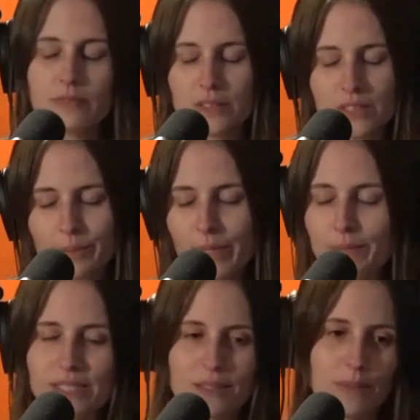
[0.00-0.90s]
there may be
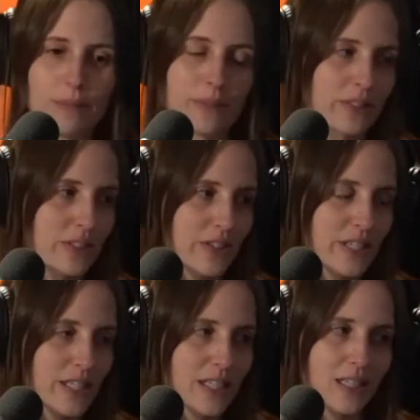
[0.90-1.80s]
some people out there that
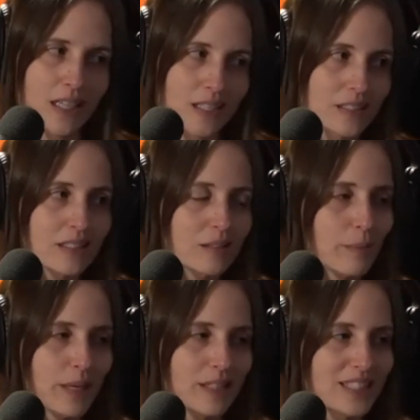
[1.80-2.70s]
need, like, hunting
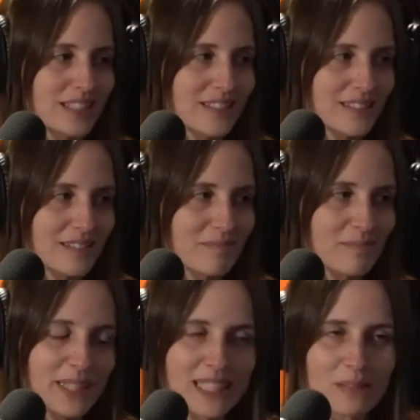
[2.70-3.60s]
companions.
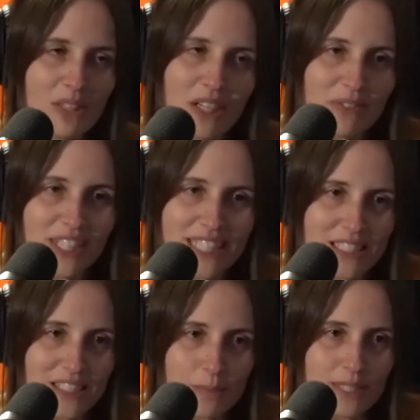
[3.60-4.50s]
But that's not, like, a
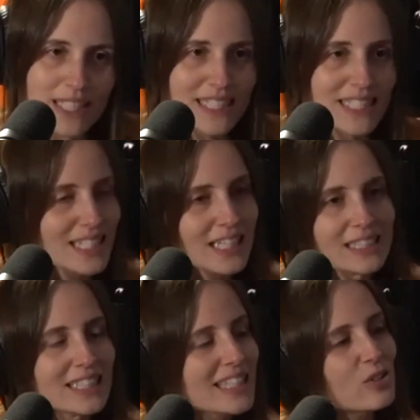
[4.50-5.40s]
subsistence
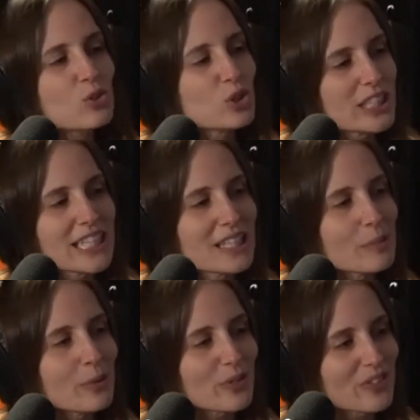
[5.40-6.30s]
hunting usually
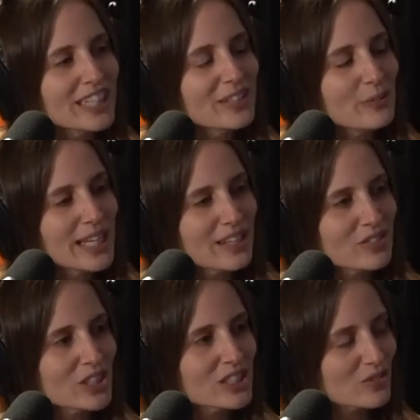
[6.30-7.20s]
anymore, right? We have
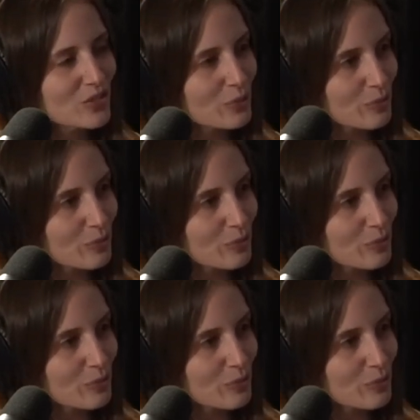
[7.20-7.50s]
dogs for